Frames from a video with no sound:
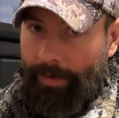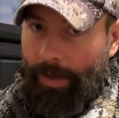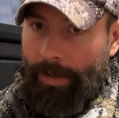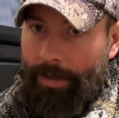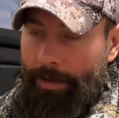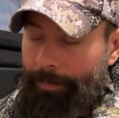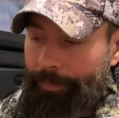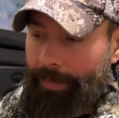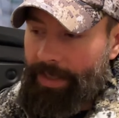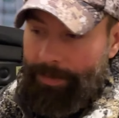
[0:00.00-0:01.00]
blocker
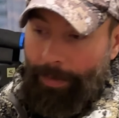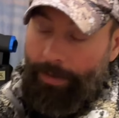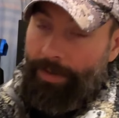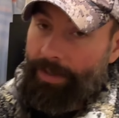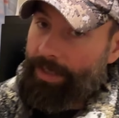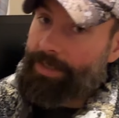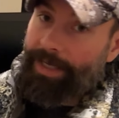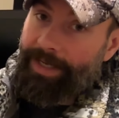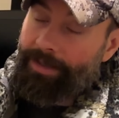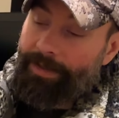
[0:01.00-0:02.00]
that's both in this
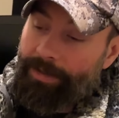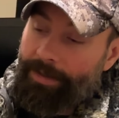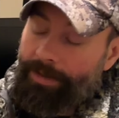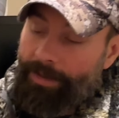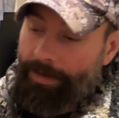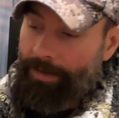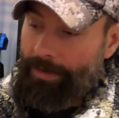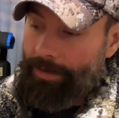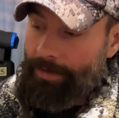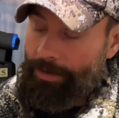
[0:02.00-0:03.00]
and the
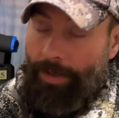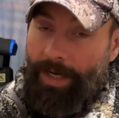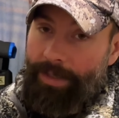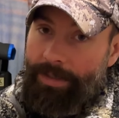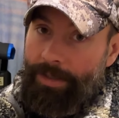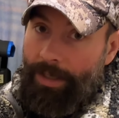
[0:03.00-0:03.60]
Stratus,